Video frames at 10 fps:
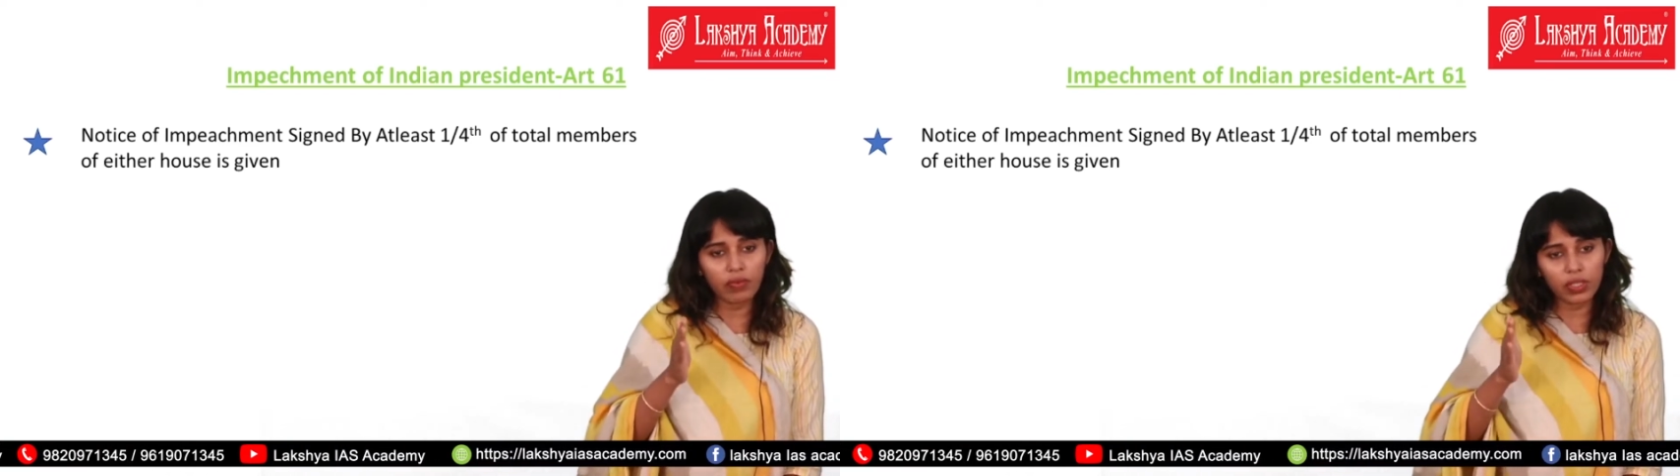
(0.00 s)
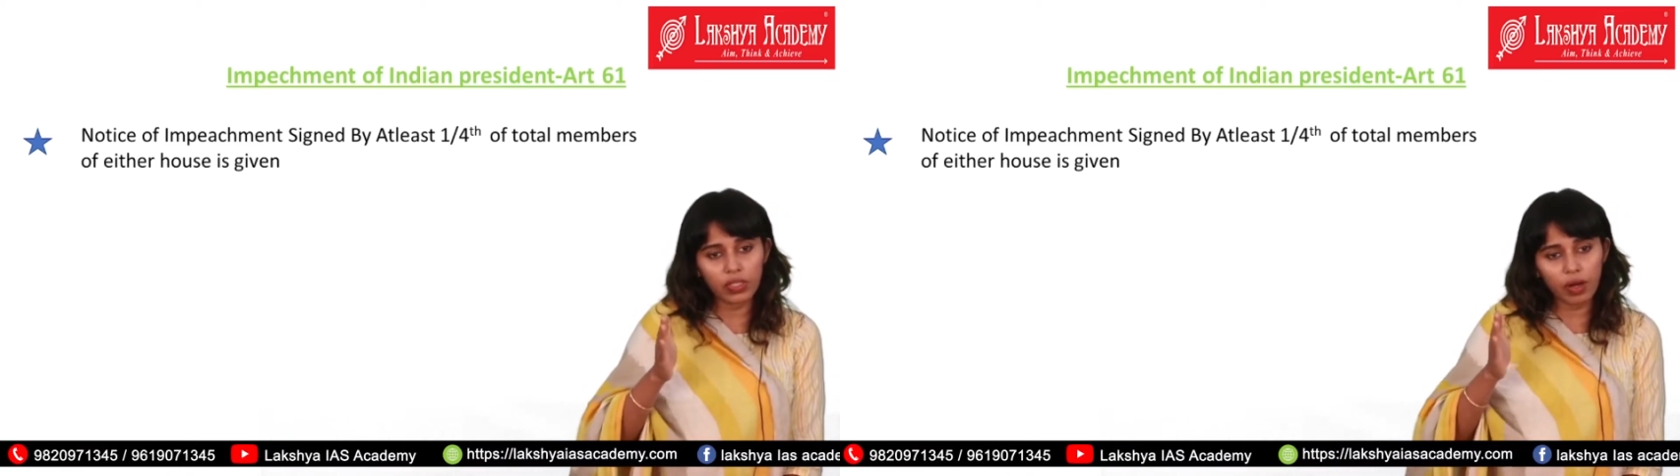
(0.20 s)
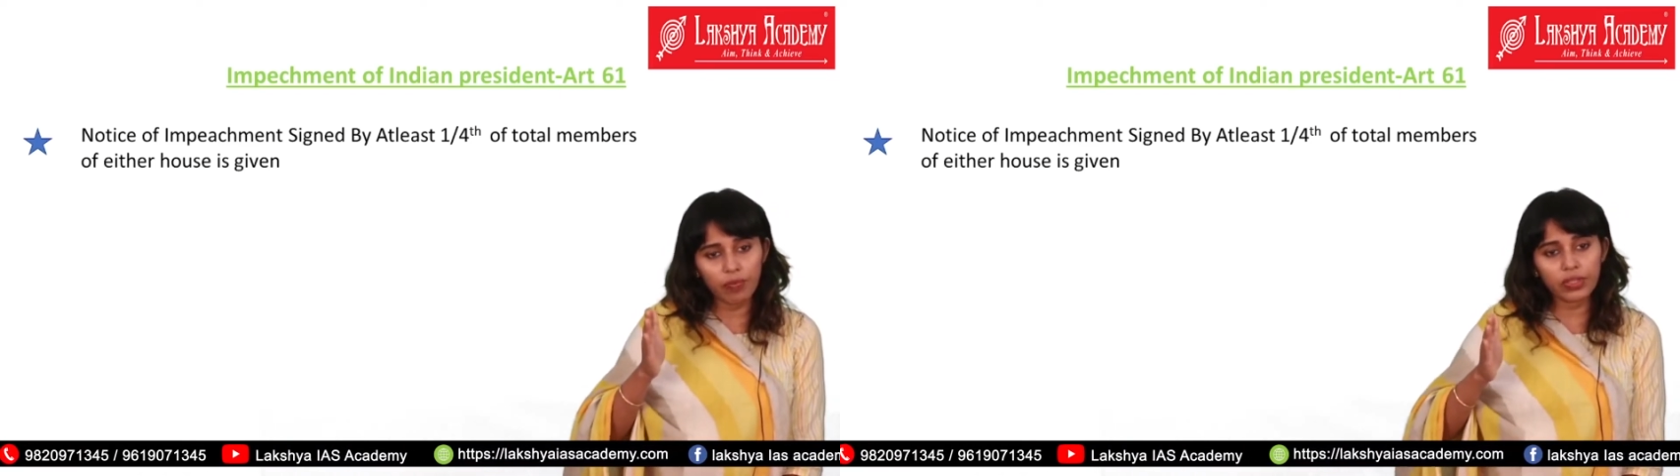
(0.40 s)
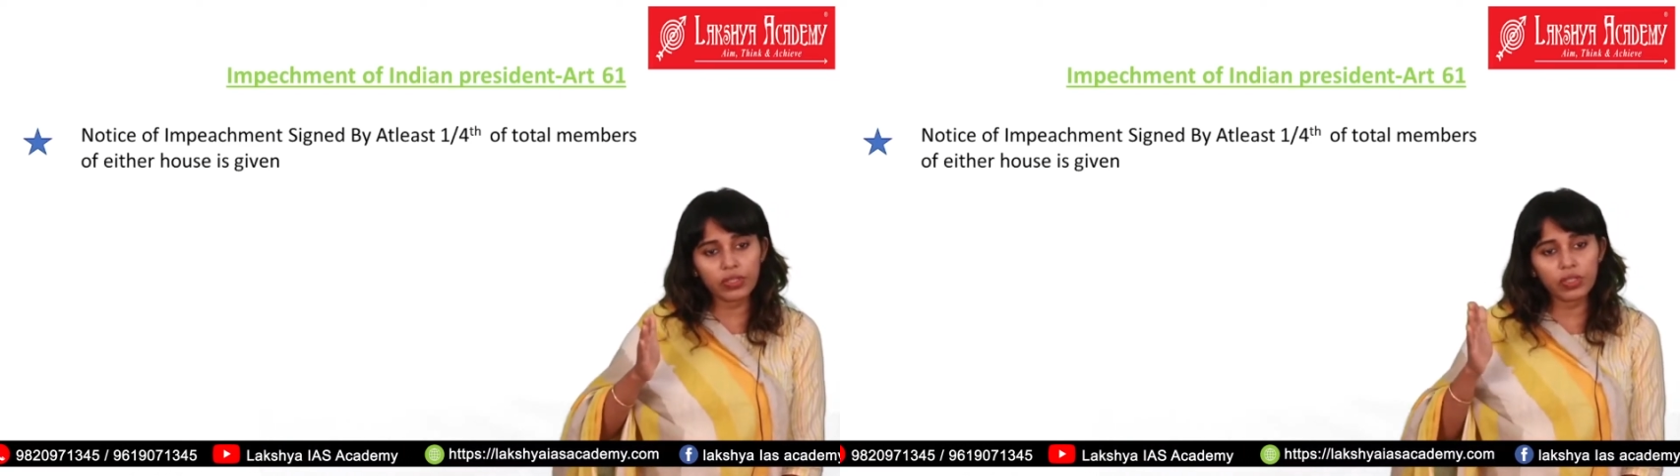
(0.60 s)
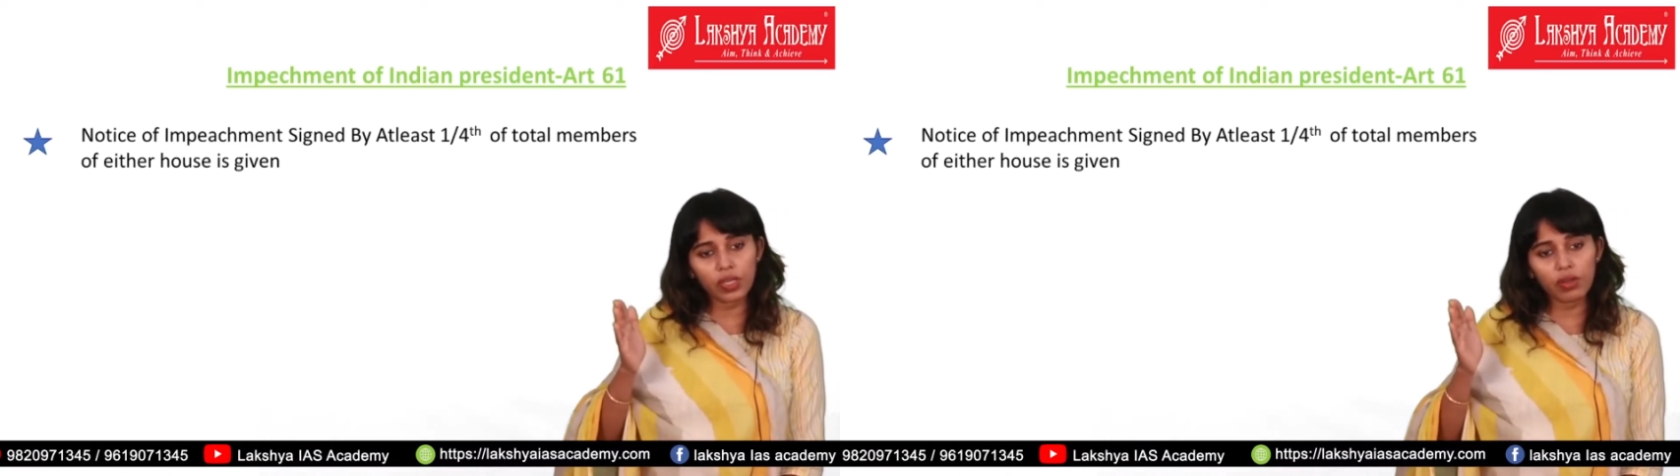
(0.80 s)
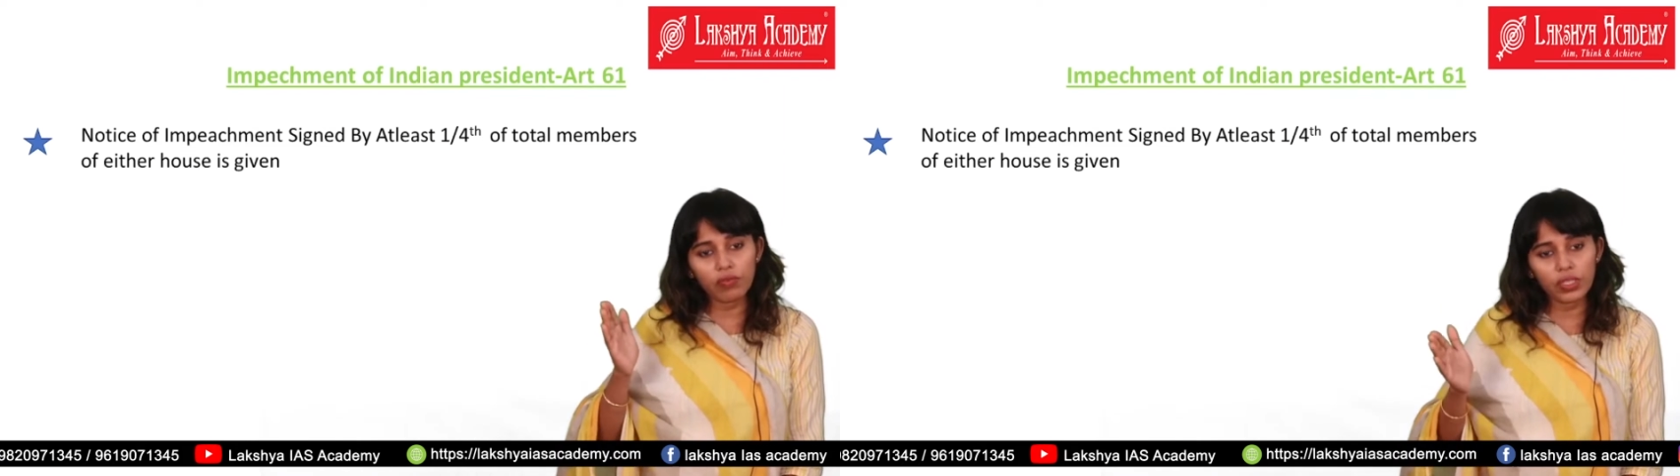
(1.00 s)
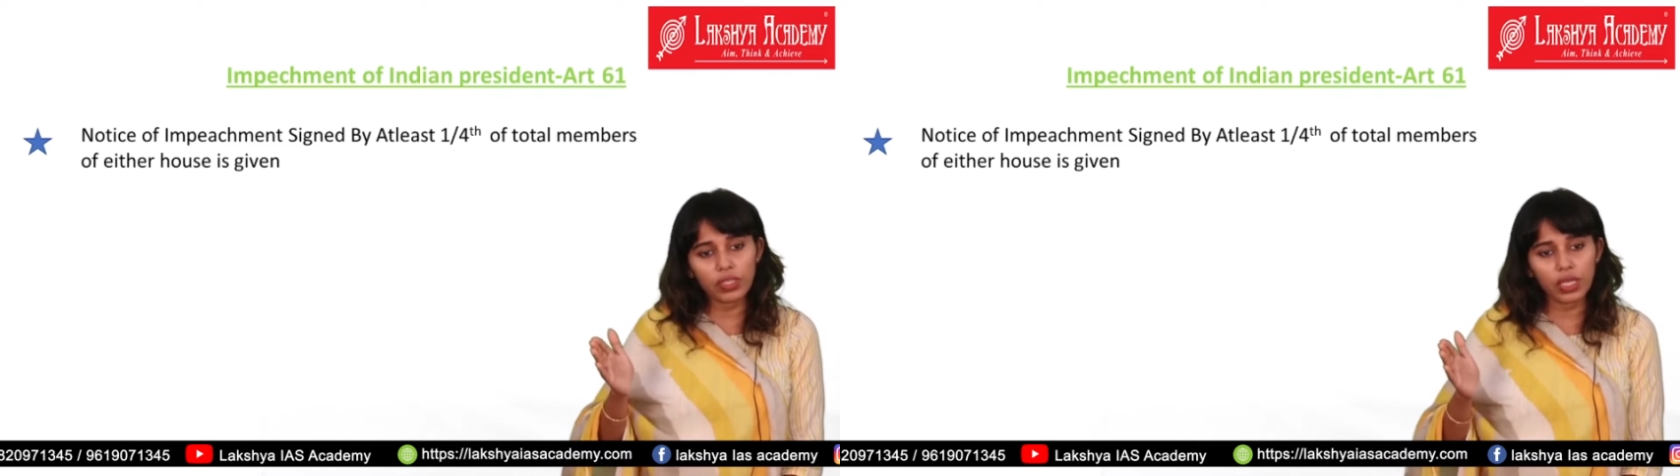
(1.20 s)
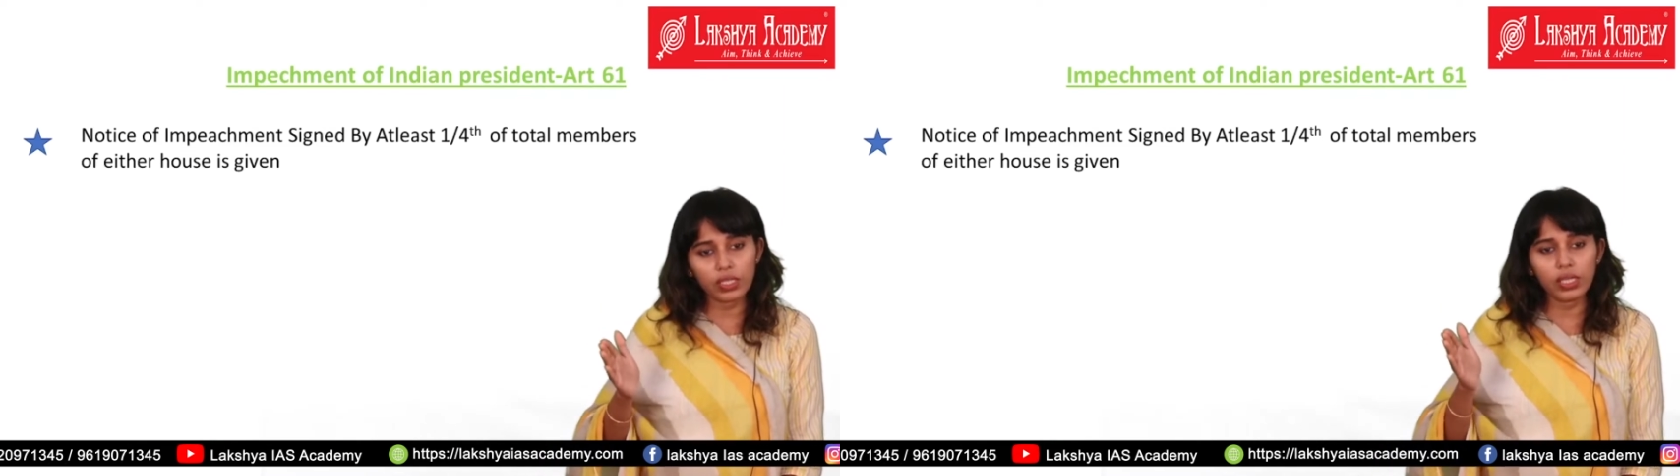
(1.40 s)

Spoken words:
which is a representative of the states,